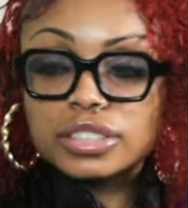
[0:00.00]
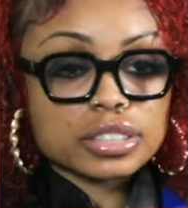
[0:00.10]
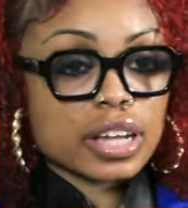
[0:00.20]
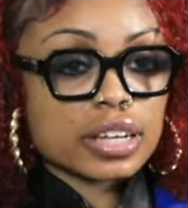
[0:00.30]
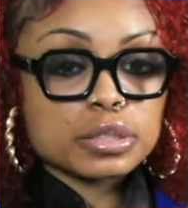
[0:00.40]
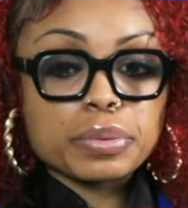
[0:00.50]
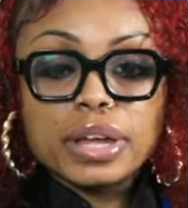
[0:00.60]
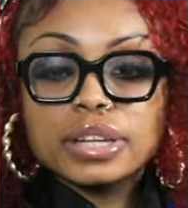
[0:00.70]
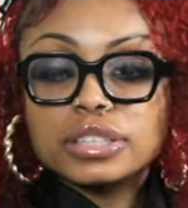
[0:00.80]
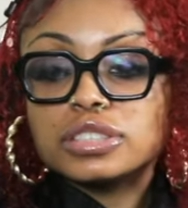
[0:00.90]
She's not
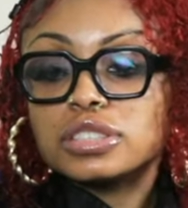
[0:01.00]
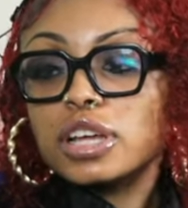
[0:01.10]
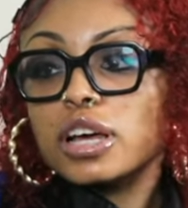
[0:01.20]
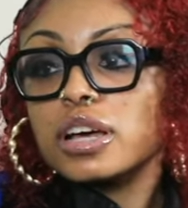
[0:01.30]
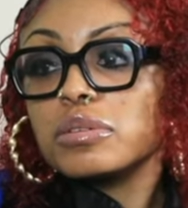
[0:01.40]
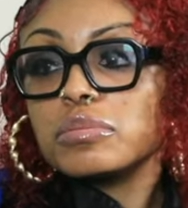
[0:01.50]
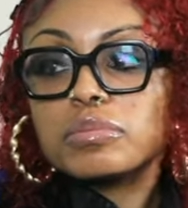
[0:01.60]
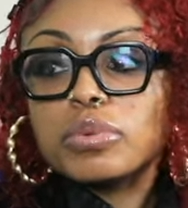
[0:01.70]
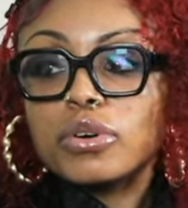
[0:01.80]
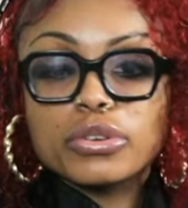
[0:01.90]
Hispanic, she's not
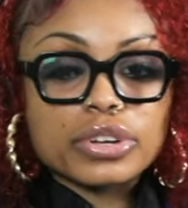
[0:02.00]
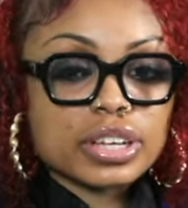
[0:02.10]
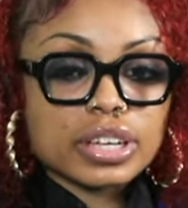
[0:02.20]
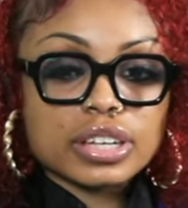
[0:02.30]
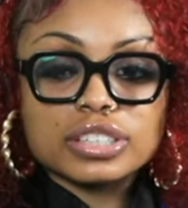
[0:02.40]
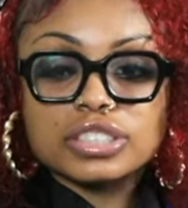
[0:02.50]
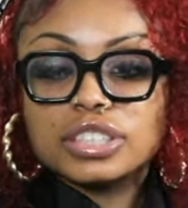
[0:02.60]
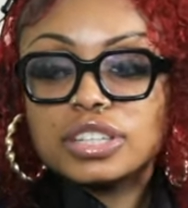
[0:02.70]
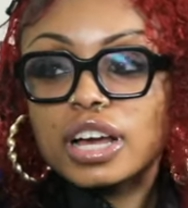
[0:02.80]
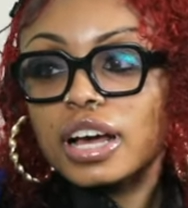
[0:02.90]
Puerto Rican,
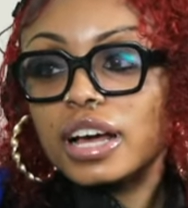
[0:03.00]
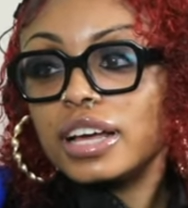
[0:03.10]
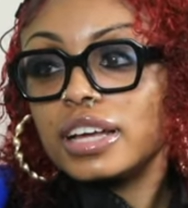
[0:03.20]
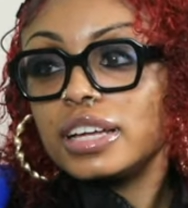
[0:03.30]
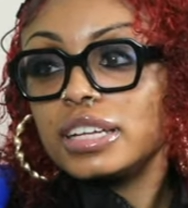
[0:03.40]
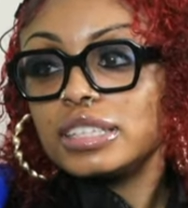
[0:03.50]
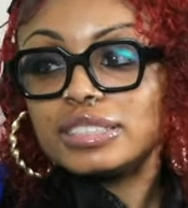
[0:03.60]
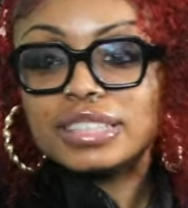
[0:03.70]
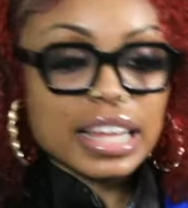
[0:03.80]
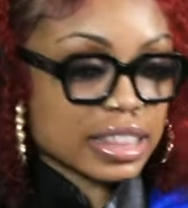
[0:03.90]
she's not
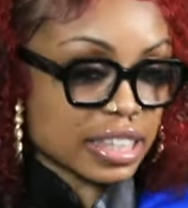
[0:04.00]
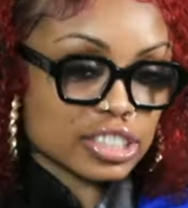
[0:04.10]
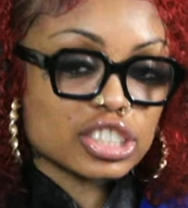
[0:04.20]
nothing.